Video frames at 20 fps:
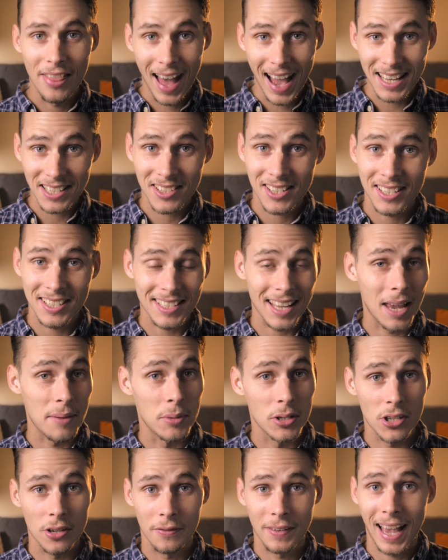That's the
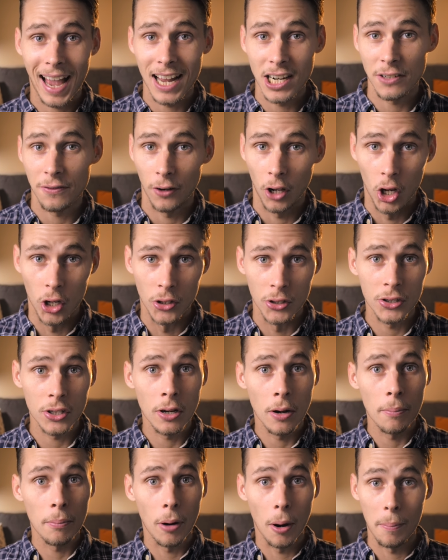statement of cash flows
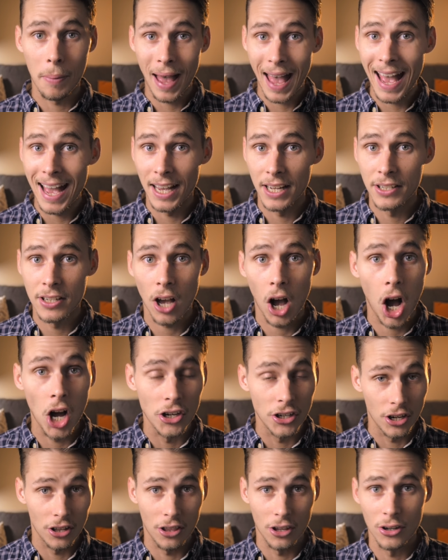prepared
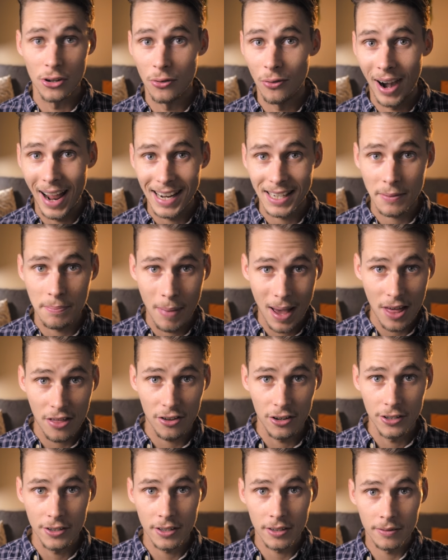under the direct
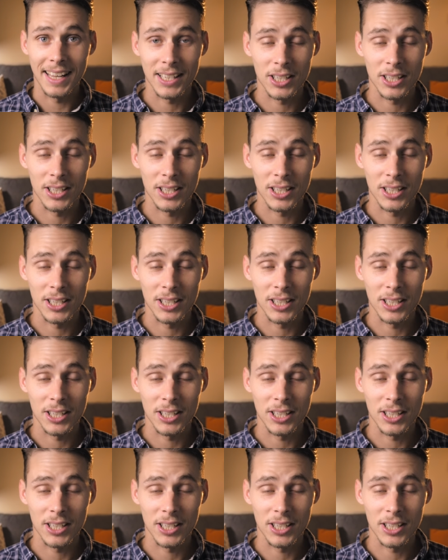method.